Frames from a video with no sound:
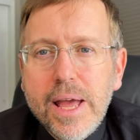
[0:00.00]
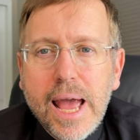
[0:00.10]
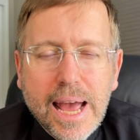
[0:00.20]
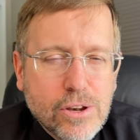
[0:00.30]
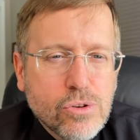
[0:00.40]

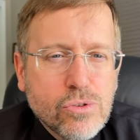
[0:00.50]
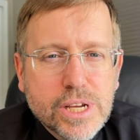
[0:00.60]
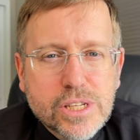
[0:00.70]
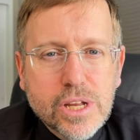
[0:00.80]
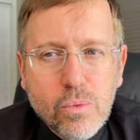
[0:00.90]
Andrew
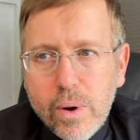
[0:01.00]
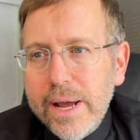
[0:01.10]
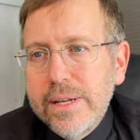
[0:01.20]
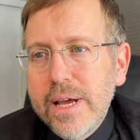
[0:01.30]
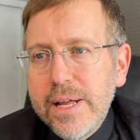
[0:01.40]
Dixon
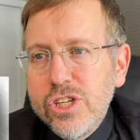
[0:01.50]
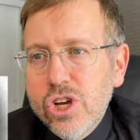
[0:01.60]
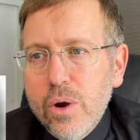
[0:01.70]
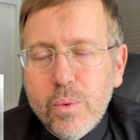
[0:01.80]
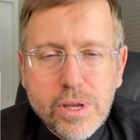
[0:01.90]
White and
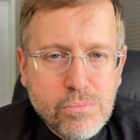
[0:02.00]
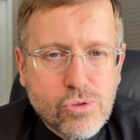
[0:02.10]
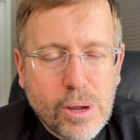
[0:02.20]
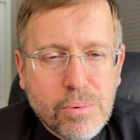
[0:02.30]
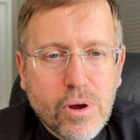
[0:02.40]
John William
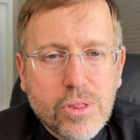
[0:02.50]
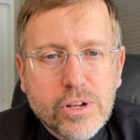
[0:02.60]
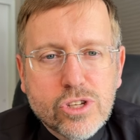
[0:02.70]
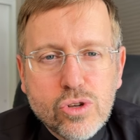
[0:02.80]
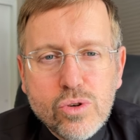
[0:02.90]
Draper are the
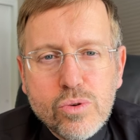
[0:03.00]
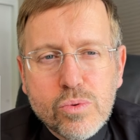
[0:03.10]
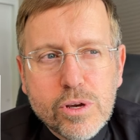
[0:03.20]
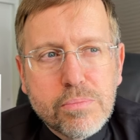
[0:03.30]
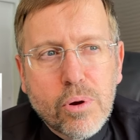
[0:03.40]
two
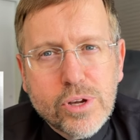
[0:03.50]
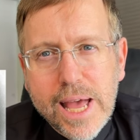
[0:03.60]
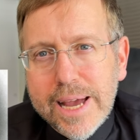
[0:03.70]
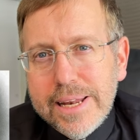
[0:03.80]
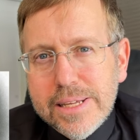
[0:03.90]
real
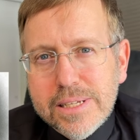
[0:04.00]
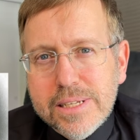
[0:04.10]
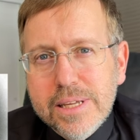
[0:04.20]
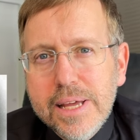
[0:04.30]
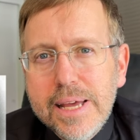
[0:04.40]
protagonists